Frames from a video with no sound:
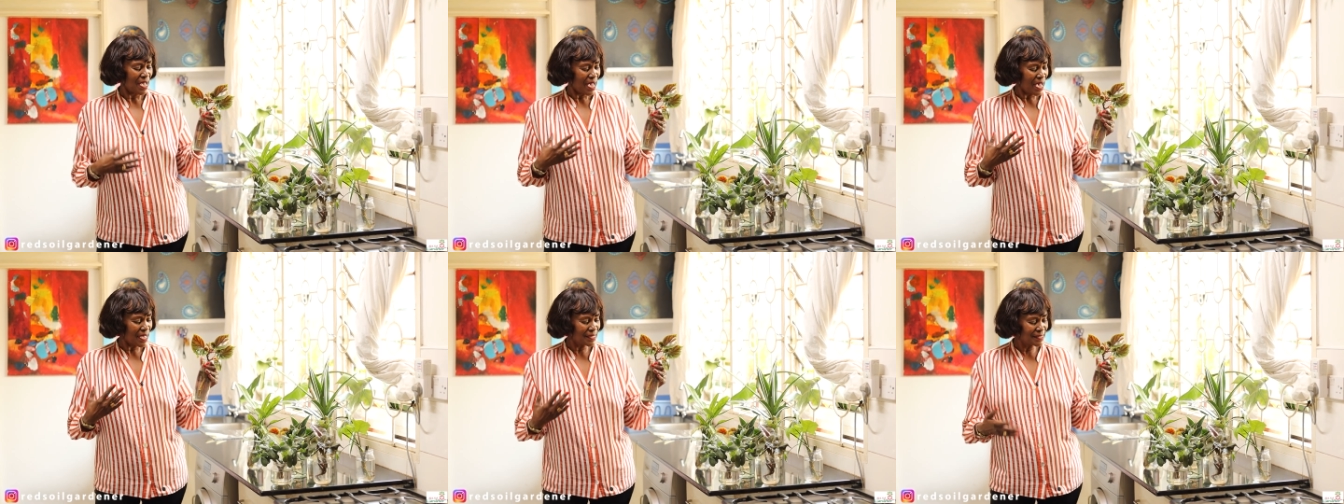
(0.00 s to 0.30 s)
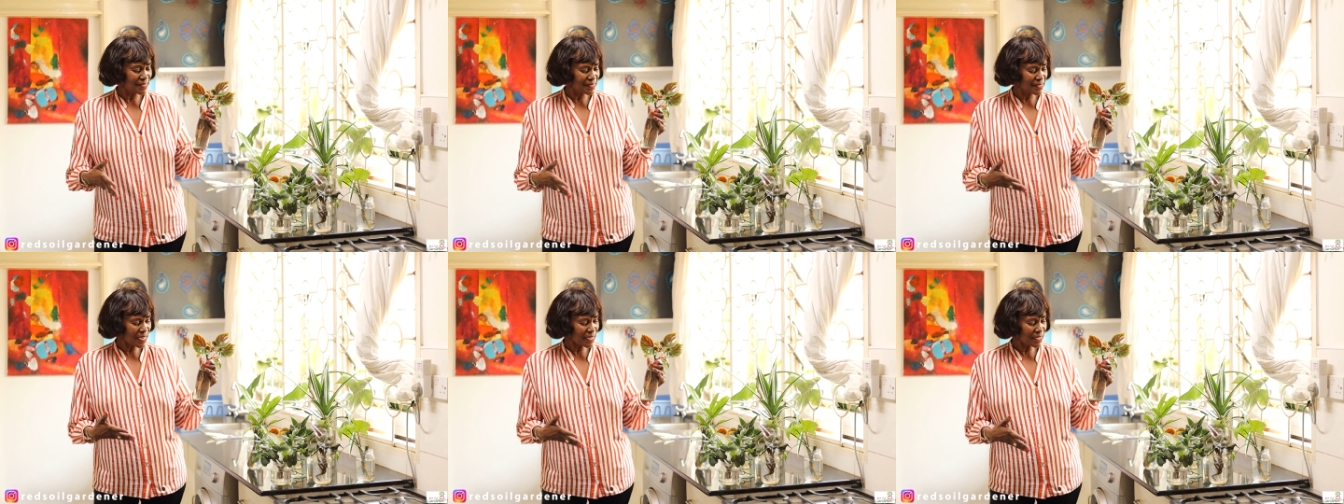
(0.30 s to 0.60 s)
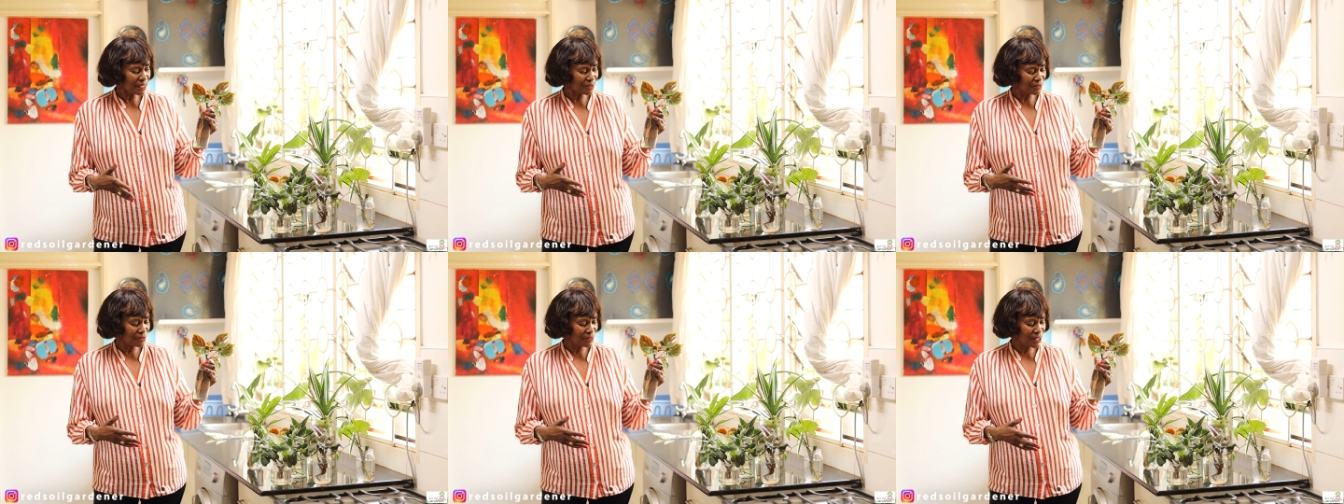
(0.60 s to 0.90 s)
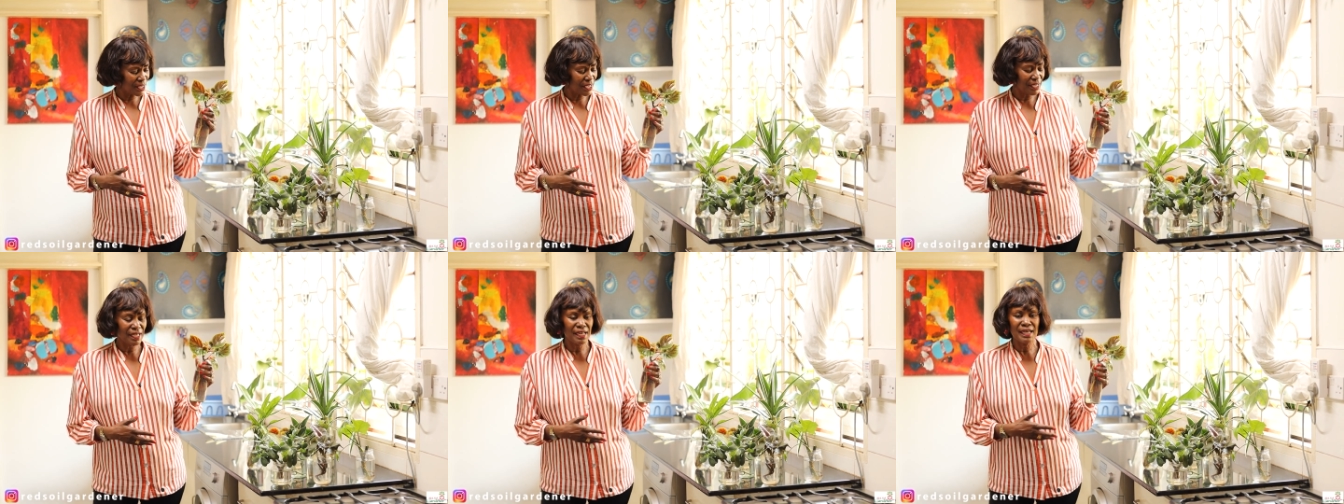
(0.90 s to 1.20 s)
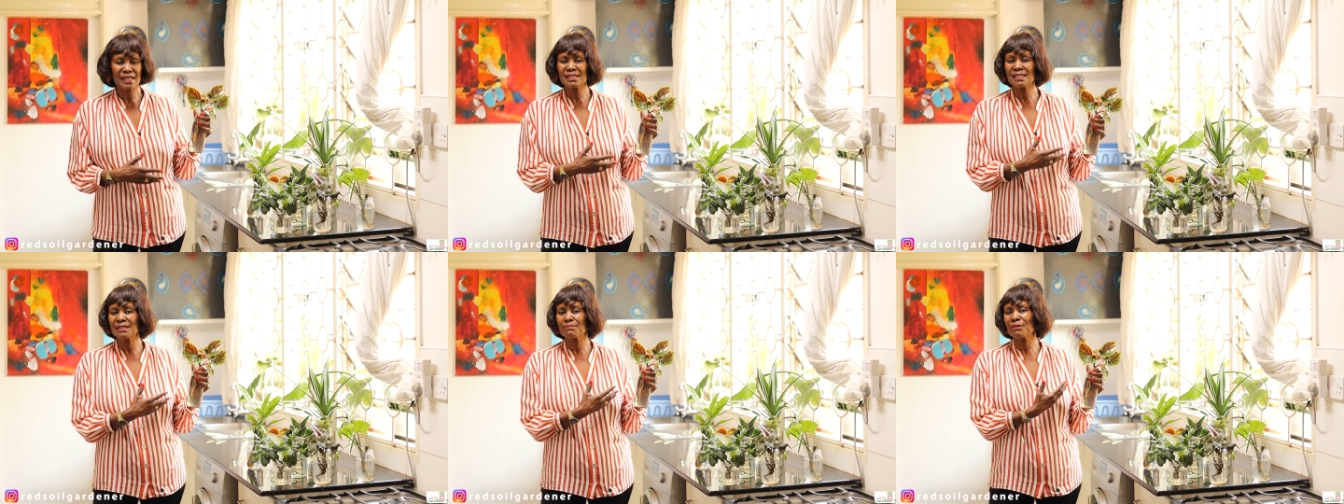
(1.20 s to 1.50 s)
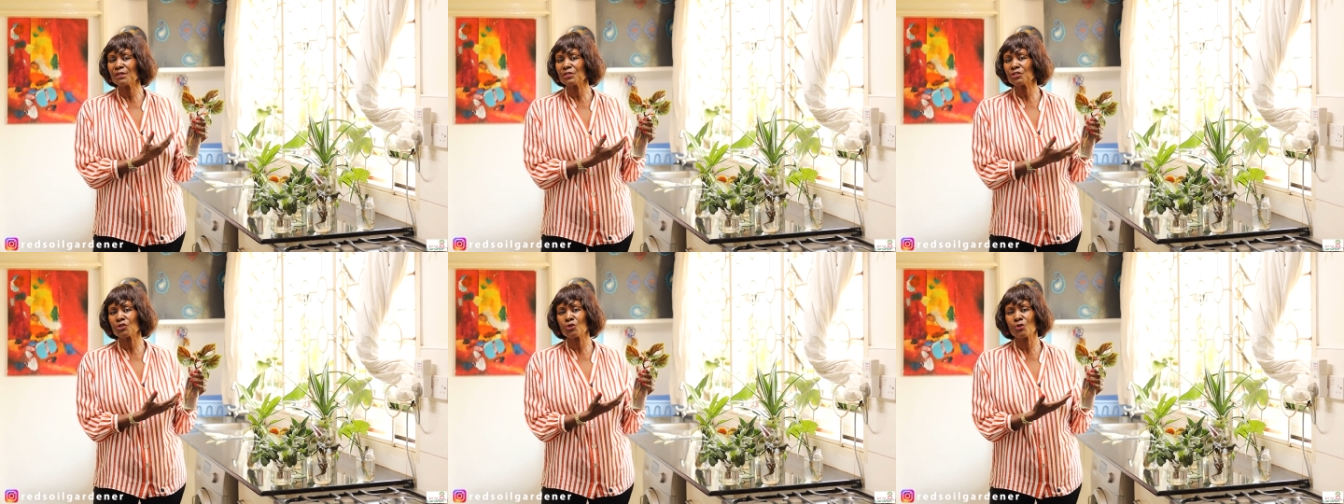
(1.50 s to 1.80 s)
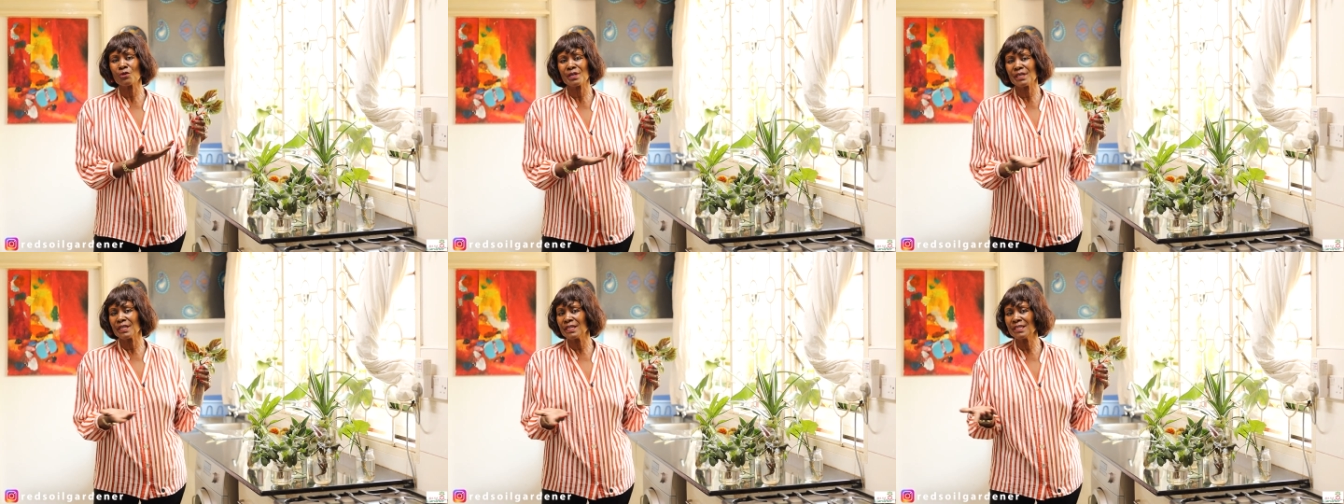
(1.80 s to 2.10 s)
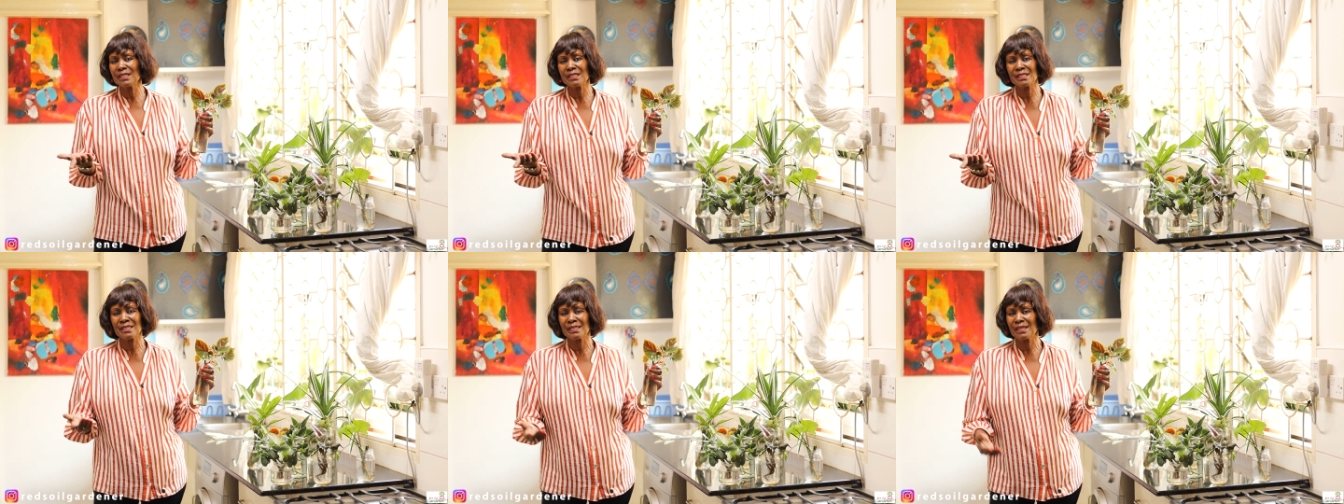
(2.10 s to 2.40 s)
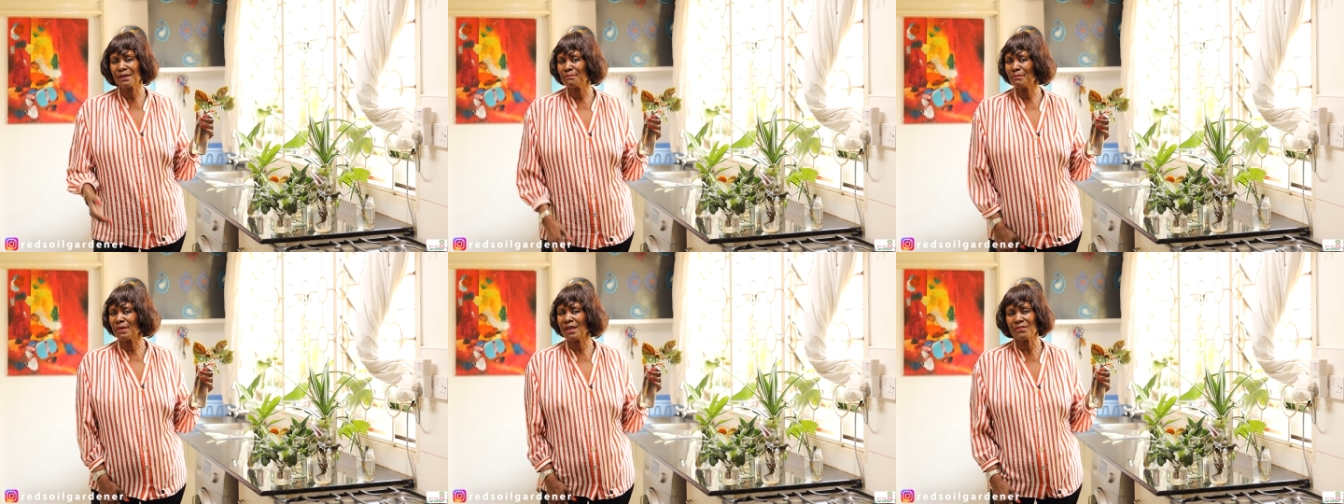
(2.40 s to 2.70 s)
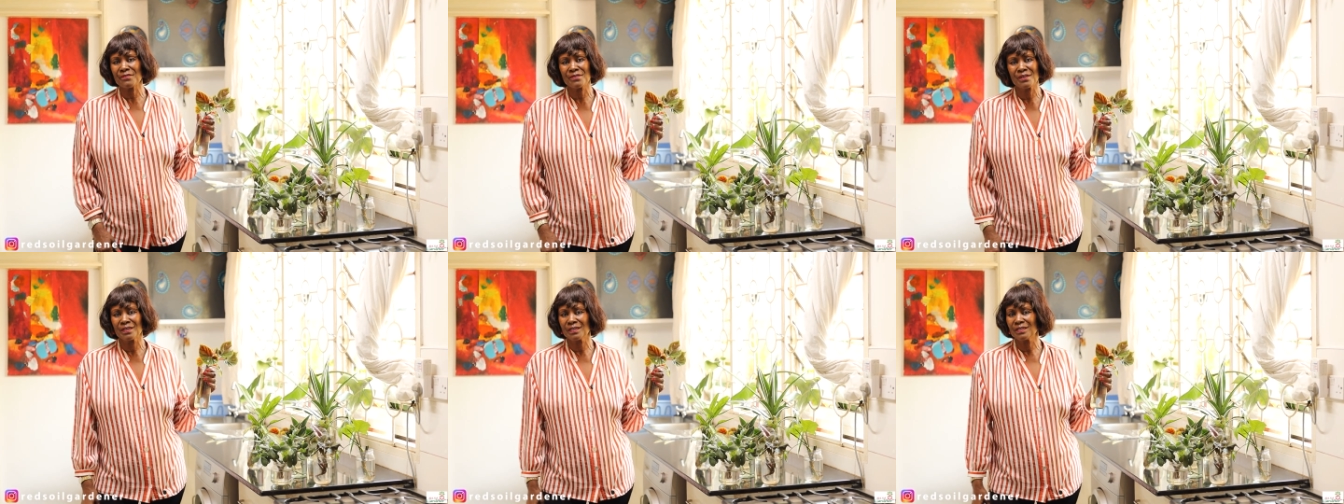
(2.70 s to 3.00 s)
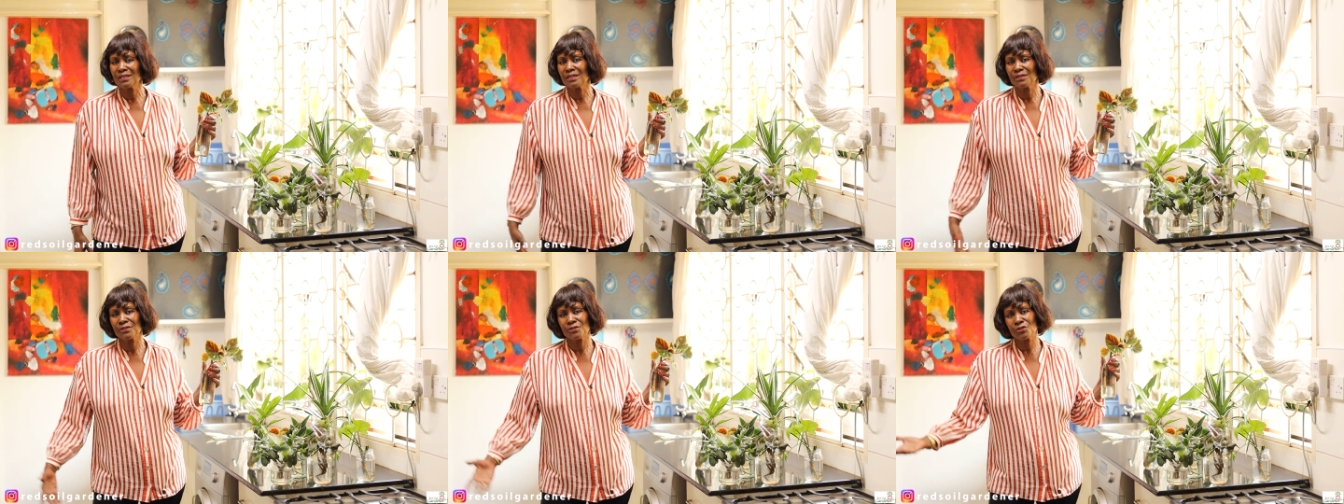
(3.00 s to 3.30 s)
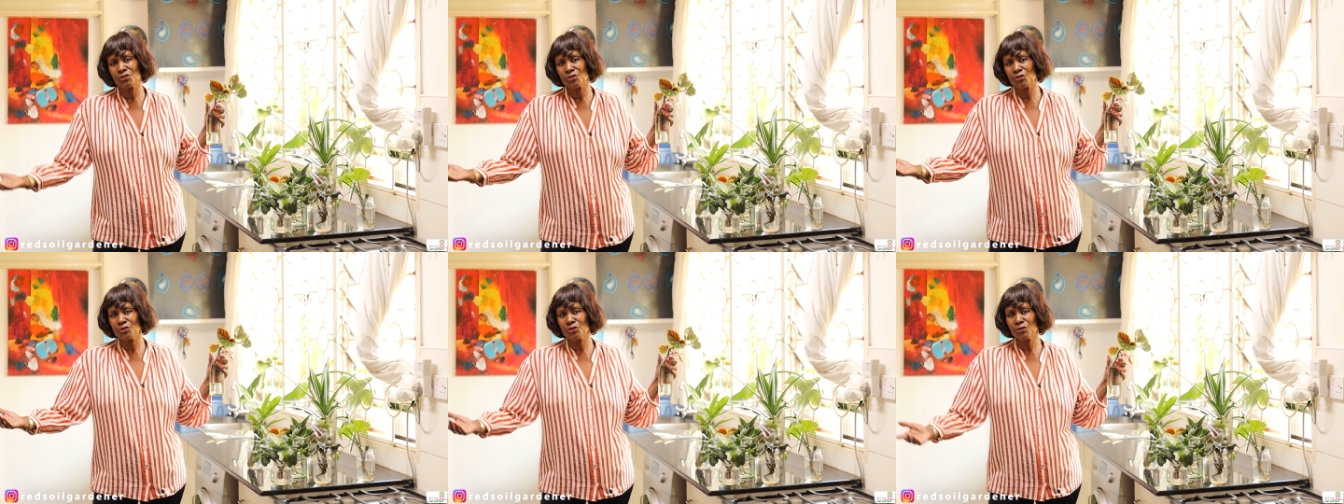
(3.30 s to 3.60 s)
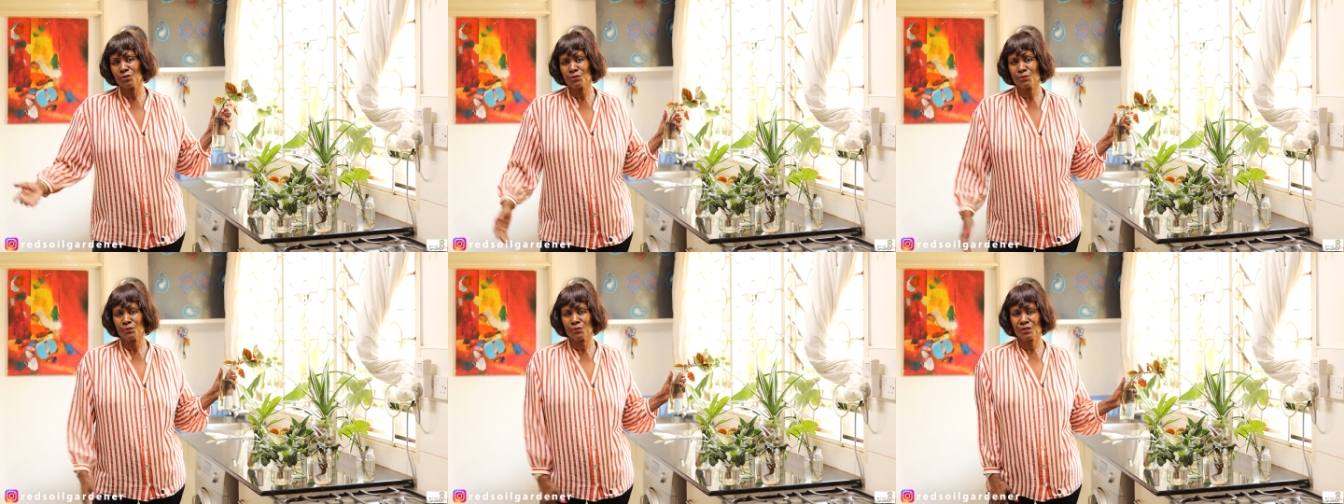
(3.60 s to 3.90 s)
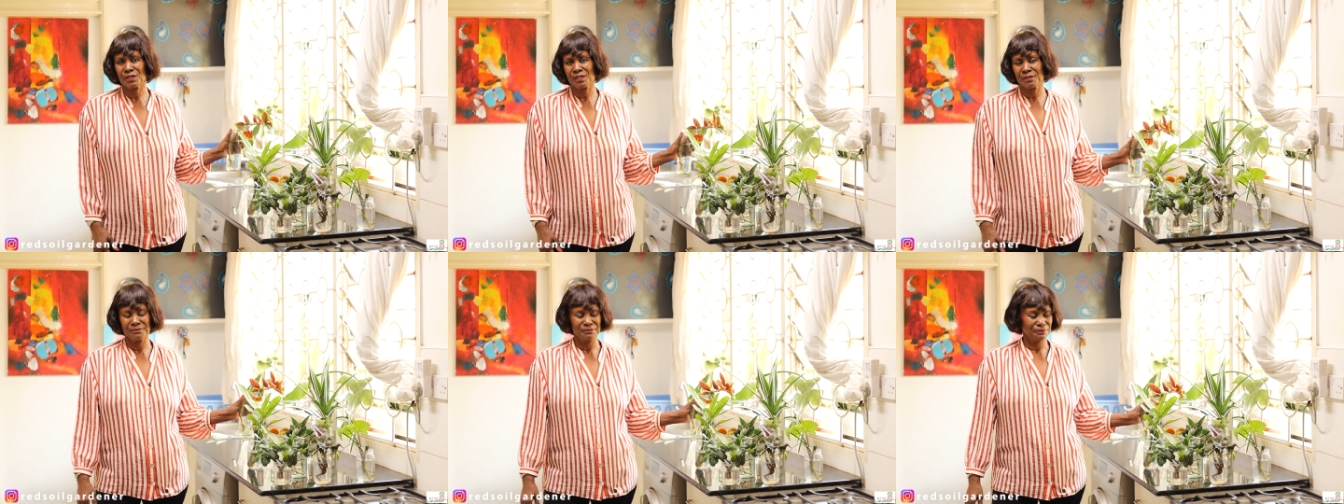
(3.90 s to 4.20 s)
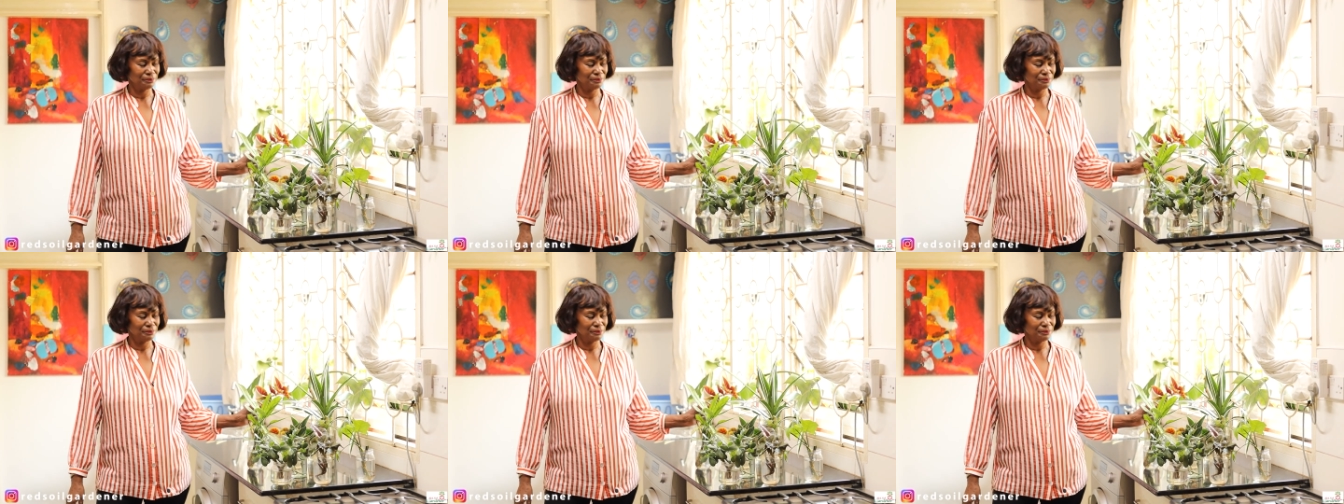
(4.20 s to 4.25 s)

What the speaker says: And second thing, it's a much easier method to use.